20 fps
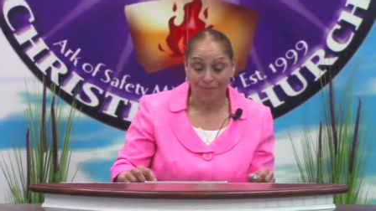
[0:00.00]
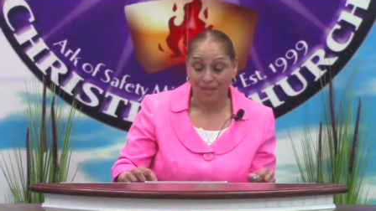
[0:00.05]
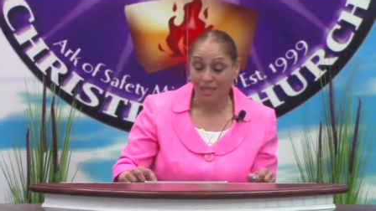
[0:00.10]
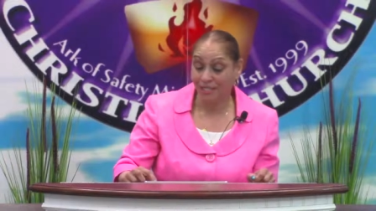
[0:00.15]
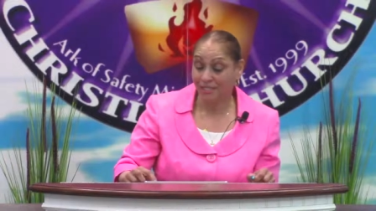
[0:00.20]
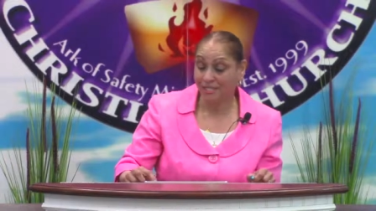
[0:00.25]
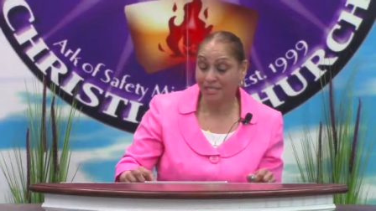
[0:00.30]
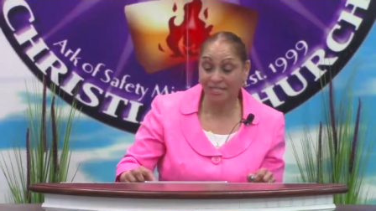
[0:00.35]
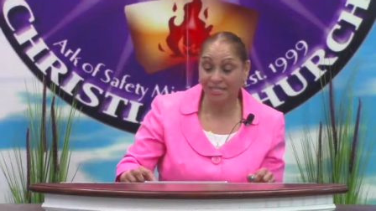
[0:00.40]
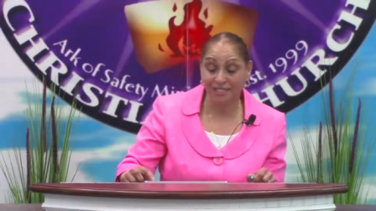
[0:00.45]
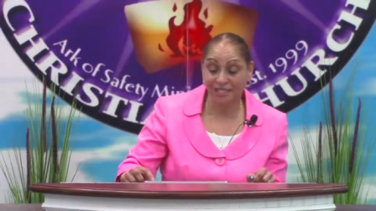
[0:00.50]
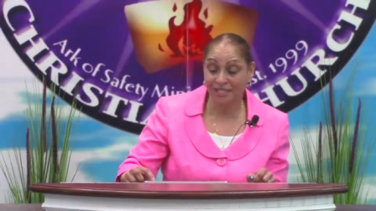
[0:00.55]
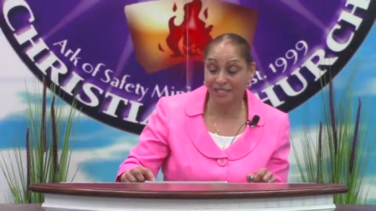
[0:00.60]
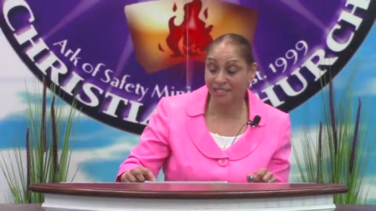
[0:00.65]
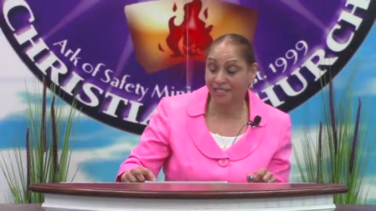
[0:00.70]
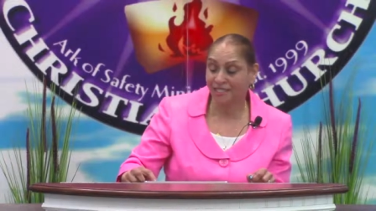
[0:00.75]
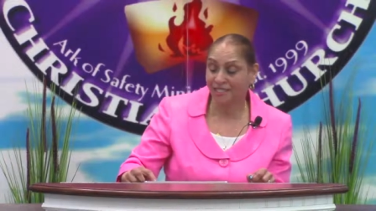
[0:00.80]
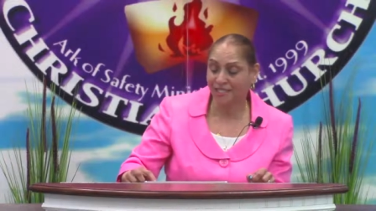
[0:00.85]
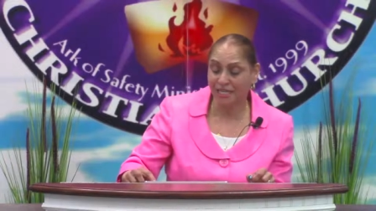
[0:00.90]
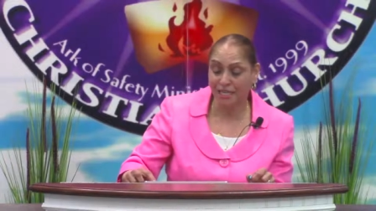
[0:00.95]
As this is
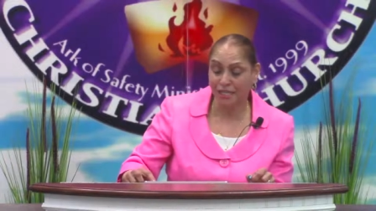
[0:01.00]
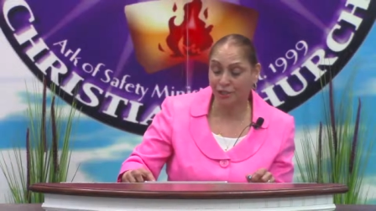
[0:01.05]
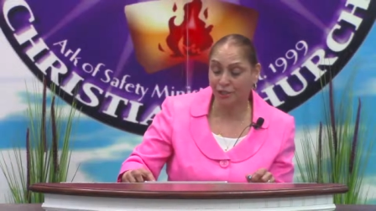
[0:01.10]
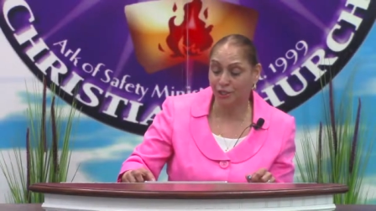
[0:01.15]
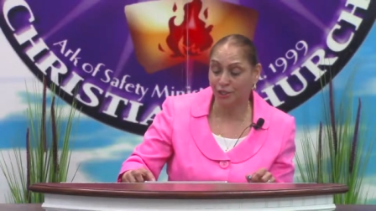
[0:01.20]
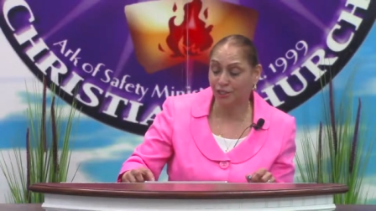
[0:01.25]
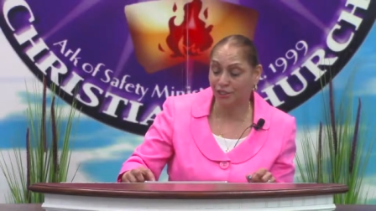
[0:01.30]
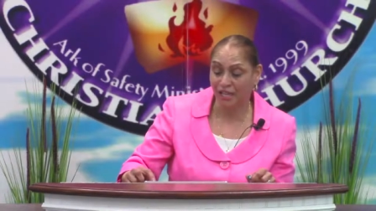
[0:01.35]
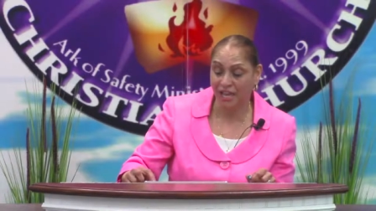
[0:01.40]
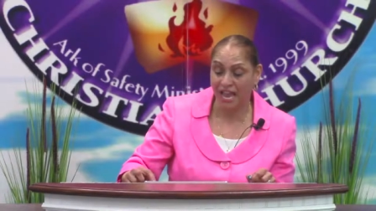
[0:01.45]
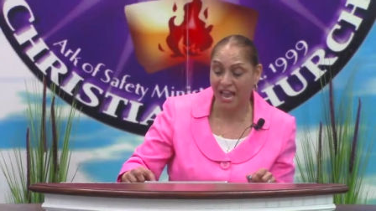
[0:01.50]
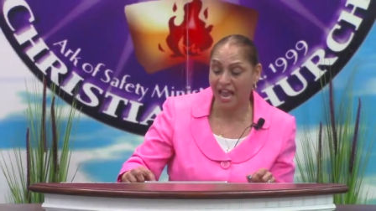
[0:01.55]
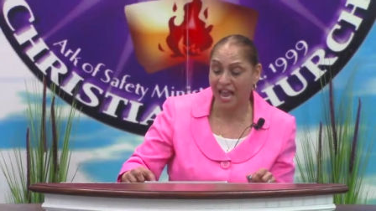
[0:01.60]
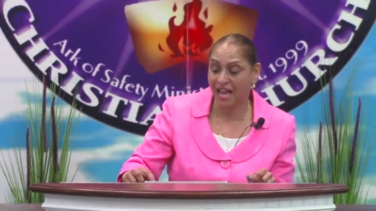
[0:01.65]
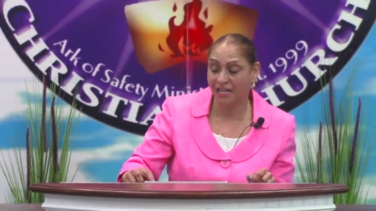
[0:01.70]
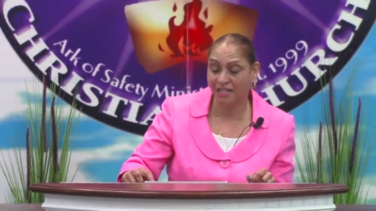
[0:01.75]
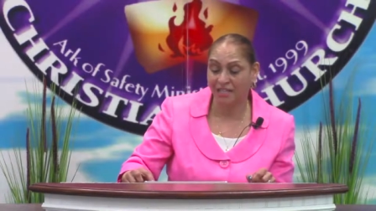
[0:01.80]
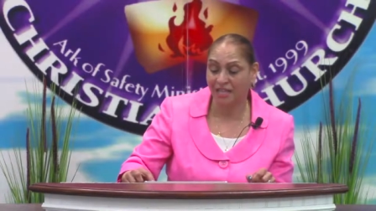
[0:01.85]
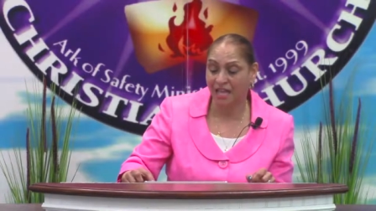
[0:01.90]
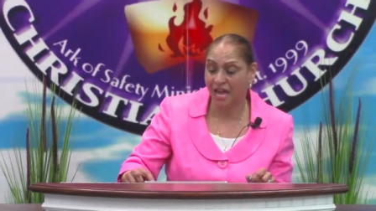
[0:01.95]
a season to
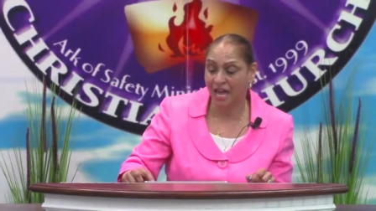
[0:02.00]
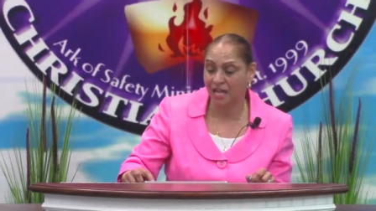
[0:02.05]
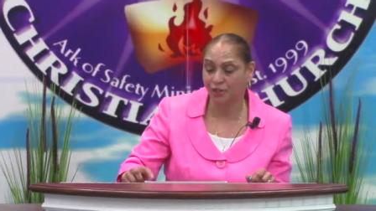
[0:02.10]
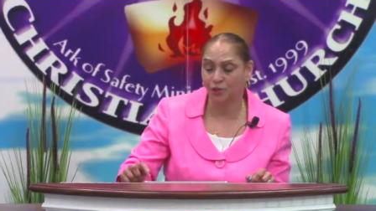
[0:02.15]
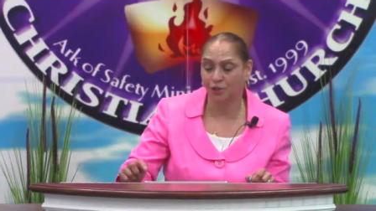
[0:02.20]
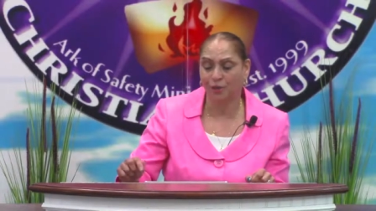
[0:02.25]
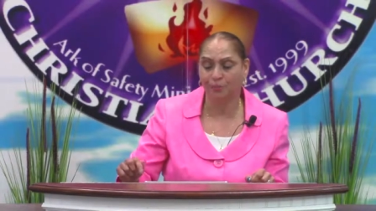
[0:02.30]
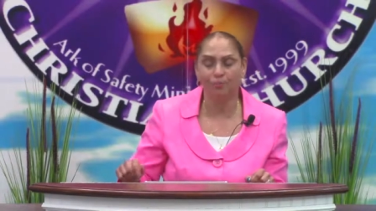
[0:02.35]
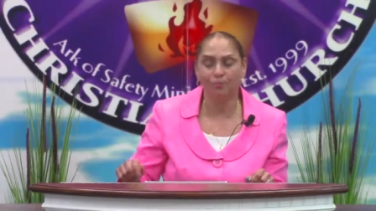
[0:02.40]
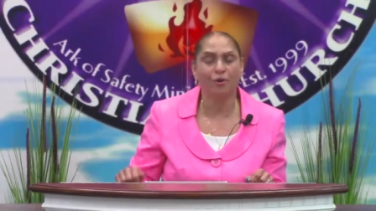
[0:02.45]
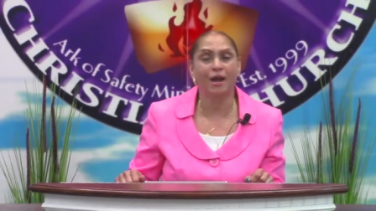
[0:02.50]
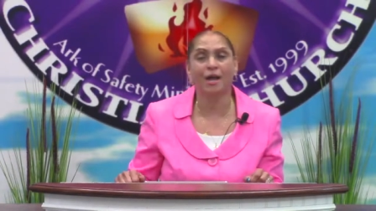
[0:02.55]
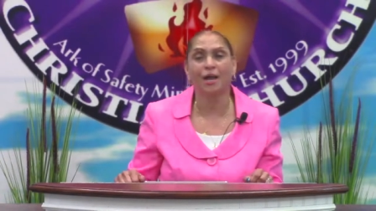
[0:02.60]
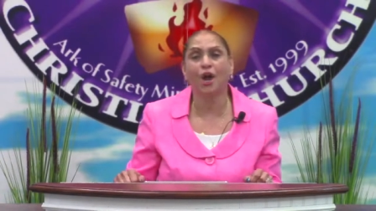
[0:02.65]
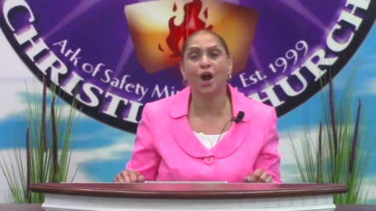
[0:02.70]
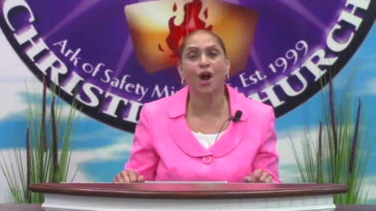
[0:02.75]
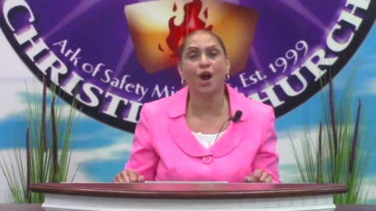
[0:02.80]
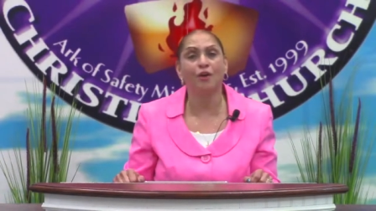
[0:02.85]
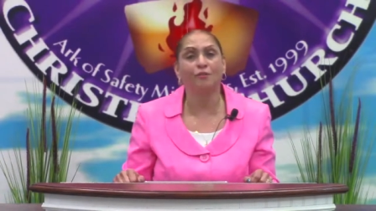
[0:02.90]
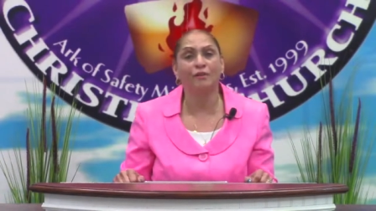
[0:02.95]
analyze your
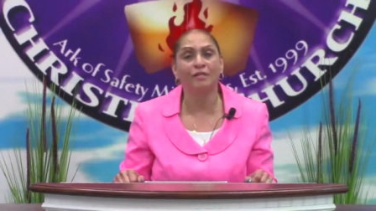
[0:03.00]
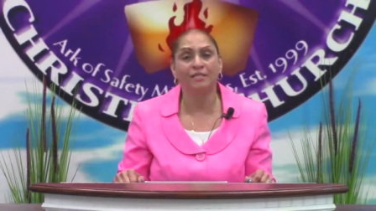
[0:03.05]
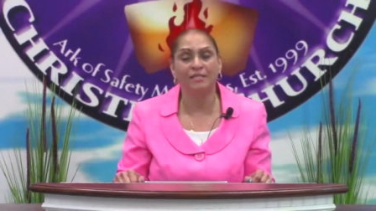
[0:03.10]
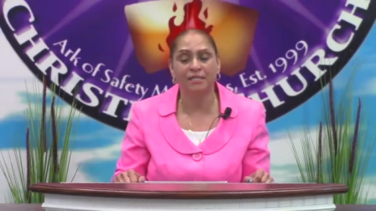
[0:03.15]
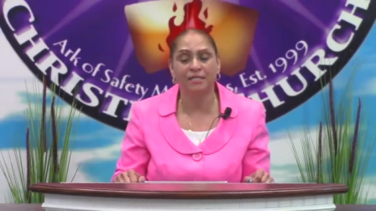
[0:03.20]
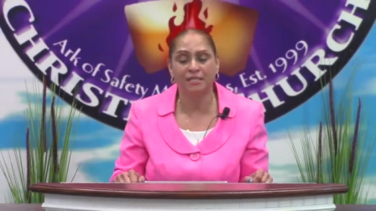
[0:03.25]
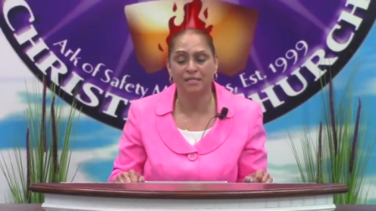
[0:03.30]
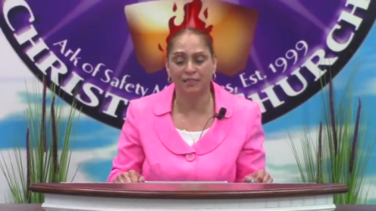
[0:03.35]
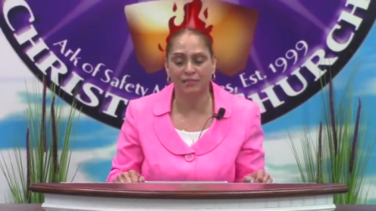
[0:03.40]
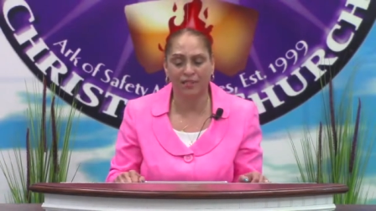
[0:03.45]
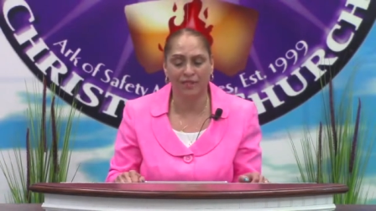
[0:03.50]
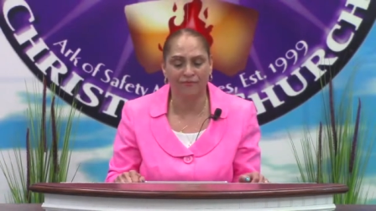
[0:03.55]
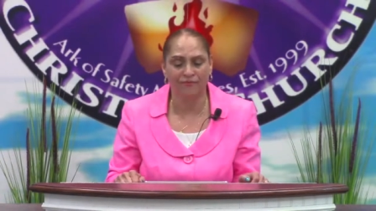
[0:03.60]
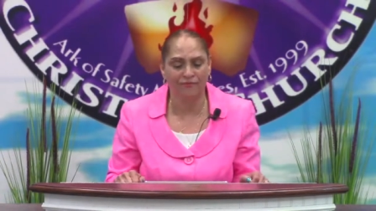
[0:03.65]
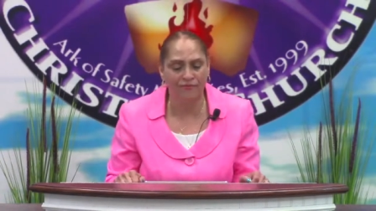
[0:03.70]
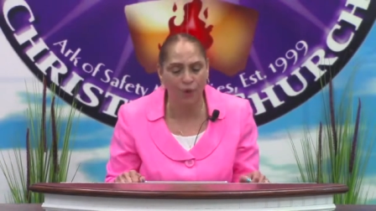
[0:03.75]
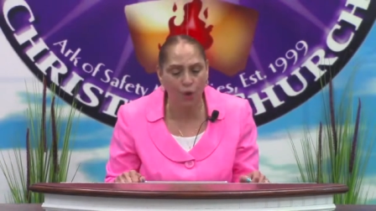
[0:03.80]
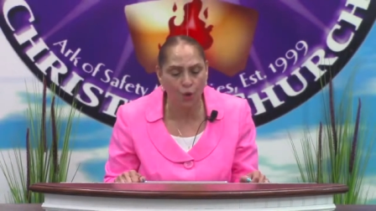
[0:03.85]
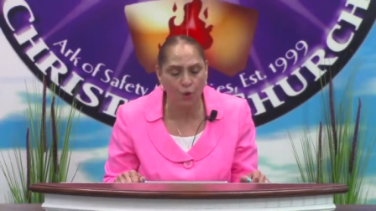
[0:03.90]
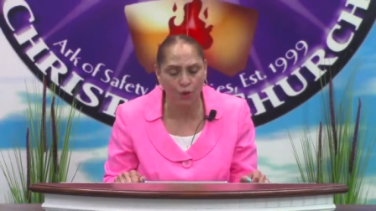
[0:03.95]
priorities and
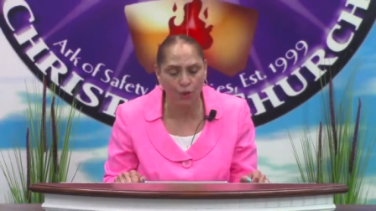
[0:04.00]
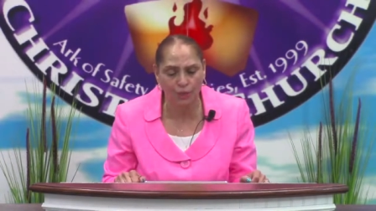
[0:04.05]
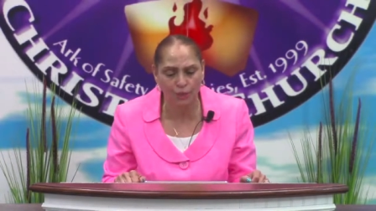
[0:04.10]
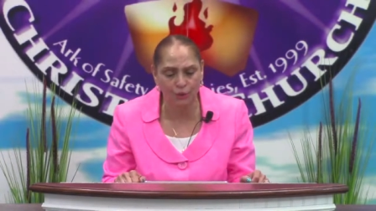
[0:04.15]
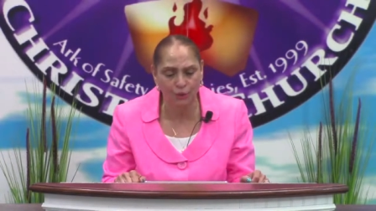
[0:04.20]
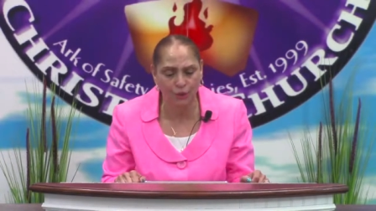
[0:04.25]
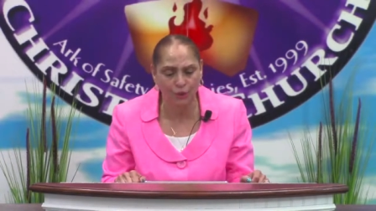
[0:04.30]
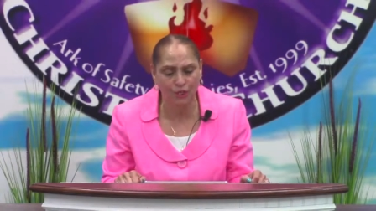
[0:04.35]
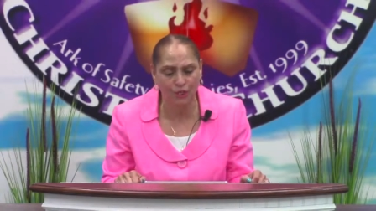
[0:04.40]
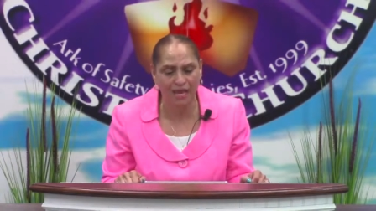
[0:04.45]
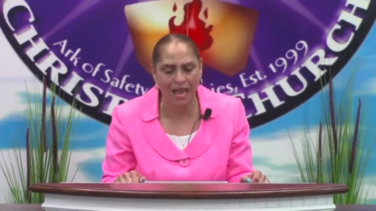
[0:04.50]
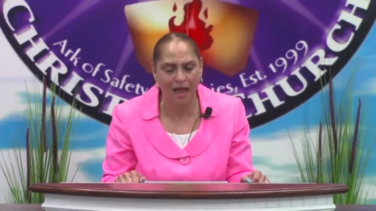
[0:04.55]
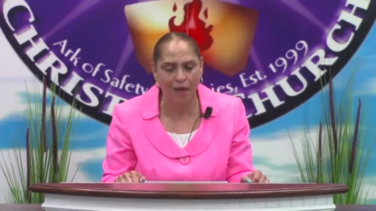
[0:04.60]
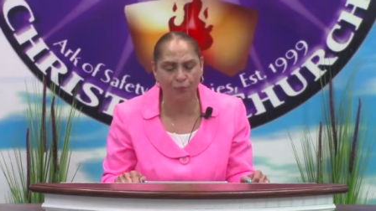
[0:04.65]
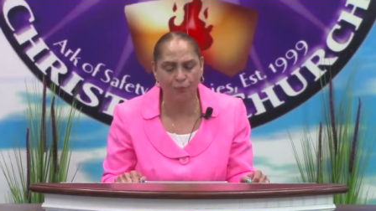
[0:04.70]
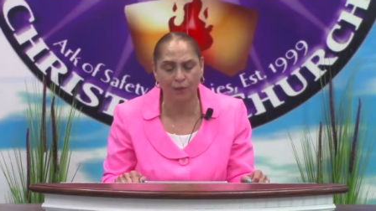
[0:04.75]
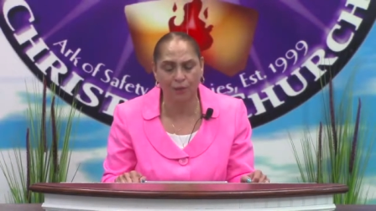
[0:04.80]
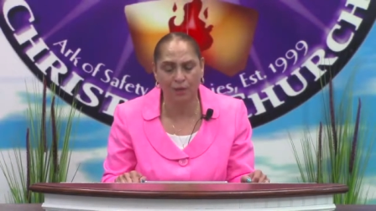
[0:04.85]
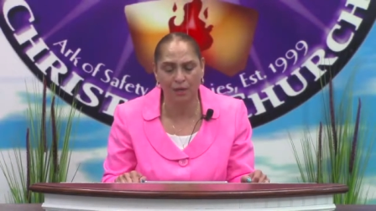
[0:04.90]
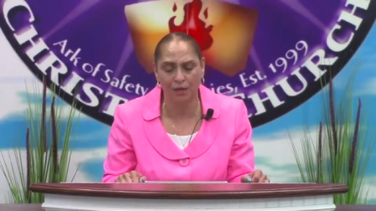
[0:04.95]
focus on
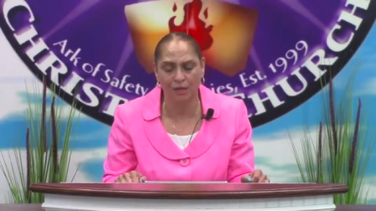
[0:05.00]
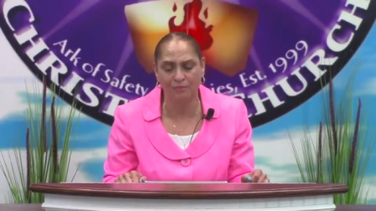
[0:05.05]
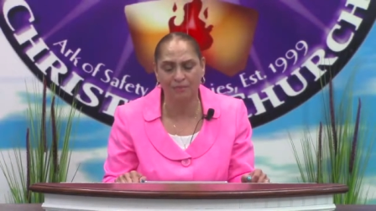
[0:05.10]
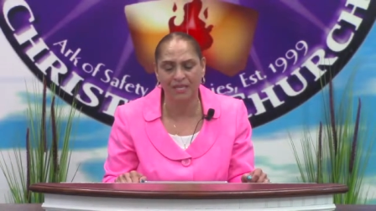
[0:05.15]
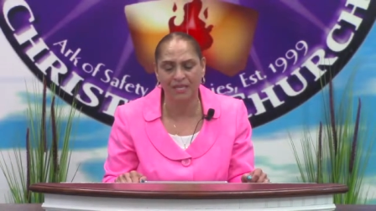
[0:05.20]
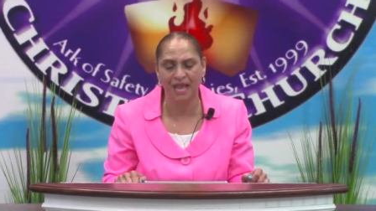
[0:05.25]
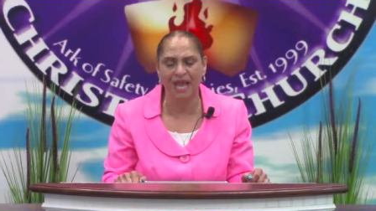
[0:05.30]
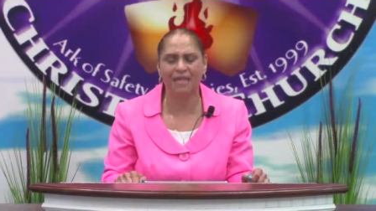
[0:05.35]
outcomes